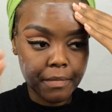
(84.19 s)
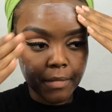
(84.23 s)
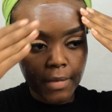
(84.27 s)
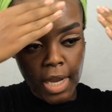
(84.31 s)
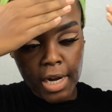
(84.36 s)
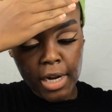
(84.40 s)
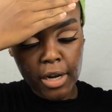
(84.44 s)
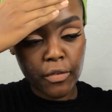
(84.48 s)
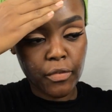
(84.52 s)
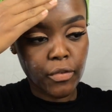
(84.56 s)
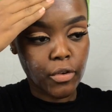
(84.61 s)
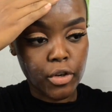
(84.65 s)

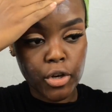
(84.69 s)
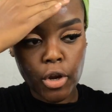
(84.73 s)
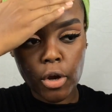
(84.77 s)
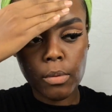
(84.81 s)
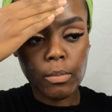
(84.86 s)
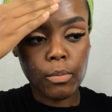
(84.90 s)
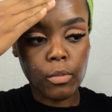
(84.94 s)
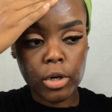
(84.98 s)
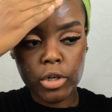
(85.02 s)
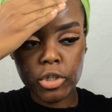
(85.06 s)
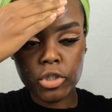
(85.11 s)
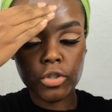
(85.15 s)
And if you
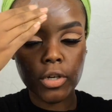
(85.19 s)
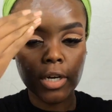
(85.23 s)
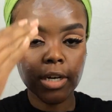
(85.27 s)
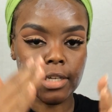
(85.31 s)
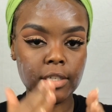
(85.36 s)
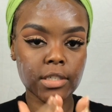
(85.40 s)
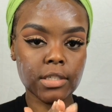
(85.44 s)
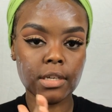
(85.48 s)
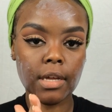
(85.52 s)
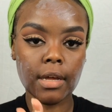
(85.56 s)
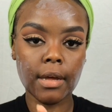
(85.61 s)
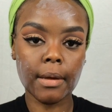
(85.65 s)
don't
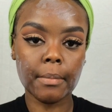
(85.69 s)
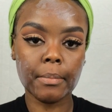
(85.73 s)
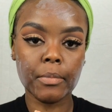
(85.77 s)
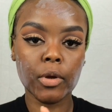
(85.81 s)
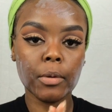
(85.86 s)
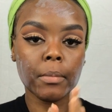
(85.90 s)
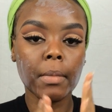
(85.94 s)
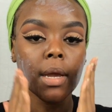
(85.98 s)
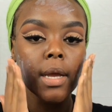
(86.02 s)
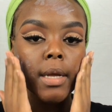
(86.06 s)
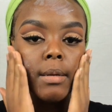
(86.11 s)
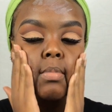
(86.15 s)
moisturize,
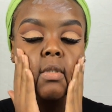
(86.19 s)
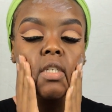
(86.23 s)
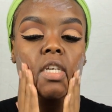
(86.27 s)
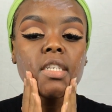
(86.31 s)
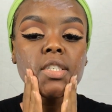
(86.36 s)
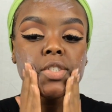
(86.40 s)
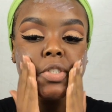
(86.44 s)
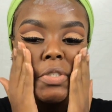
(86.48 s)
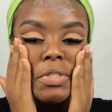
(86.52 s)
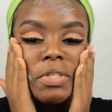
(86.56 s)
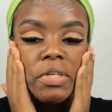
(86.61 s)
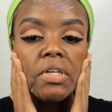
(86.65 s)
your makeup
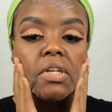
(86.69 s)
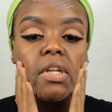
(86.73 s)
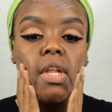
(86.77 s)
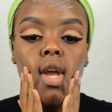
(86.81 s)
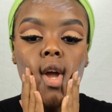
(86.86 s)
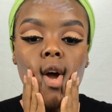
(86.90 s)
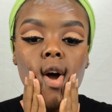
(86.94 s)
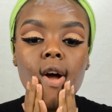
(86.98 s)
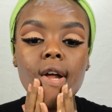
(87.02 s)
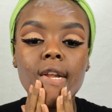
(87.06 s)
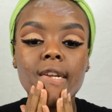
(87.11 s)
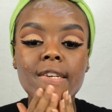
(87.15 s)
tends to cling
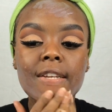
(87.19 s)
on